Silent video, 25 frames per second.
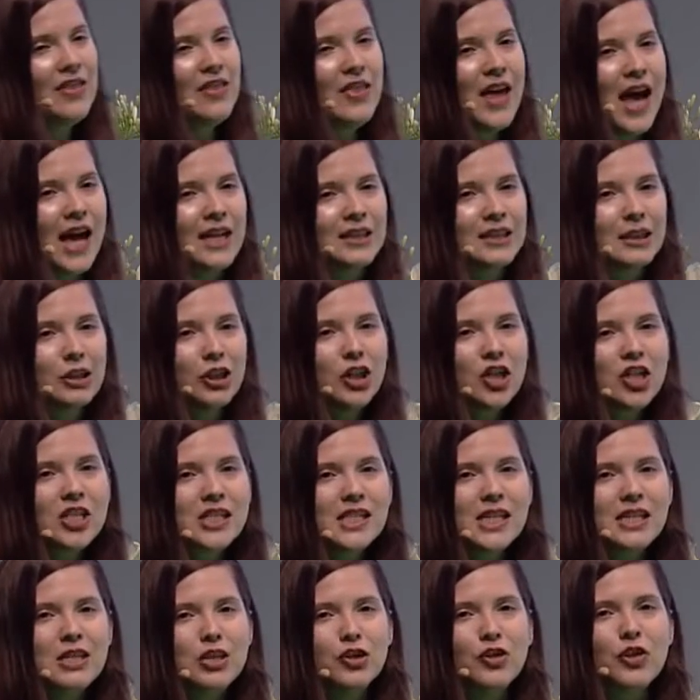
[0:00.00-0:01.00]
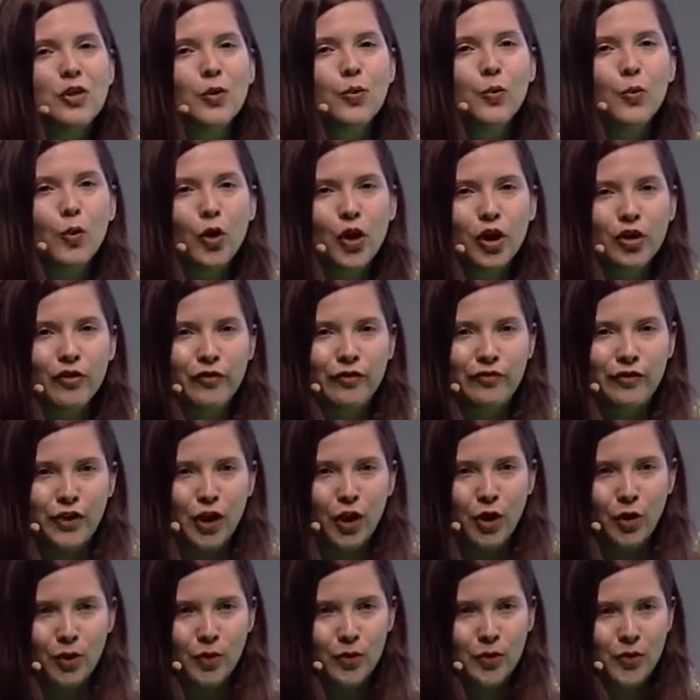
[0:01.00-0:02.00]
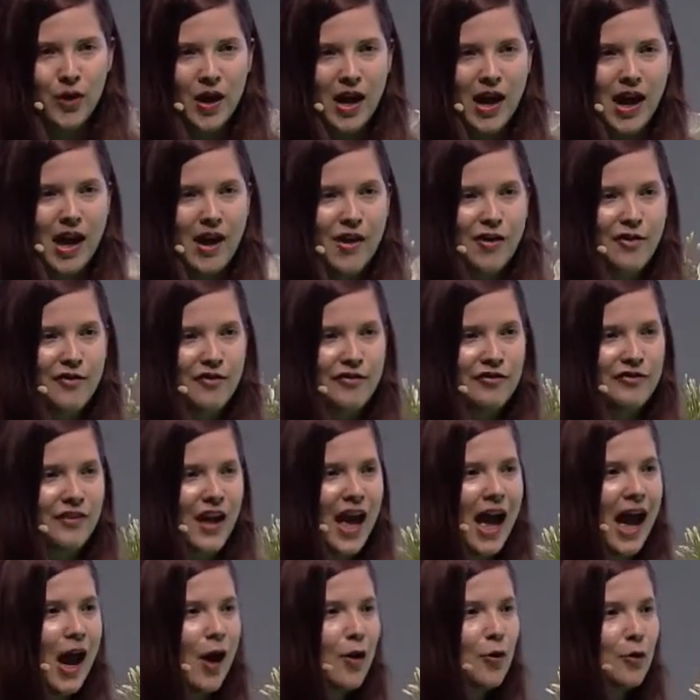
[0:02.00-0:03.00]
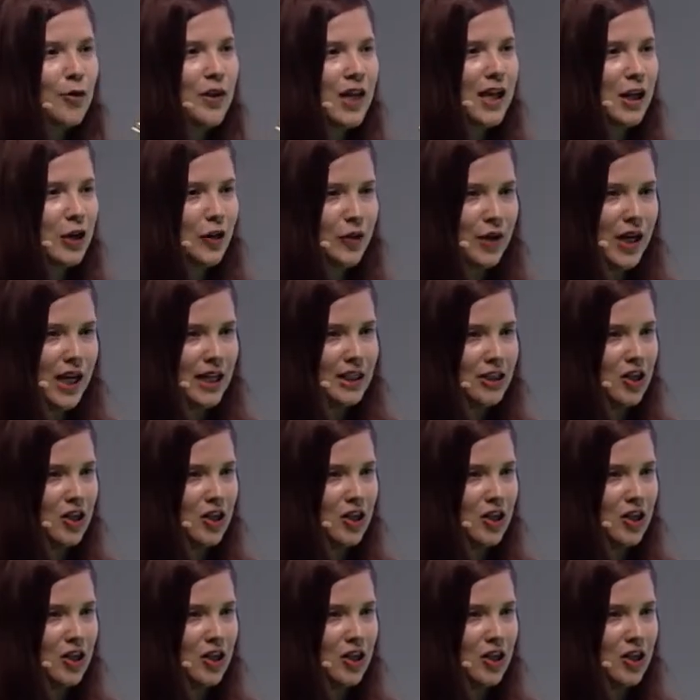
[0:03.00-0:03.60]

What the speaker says: that looks into the workflow of how they create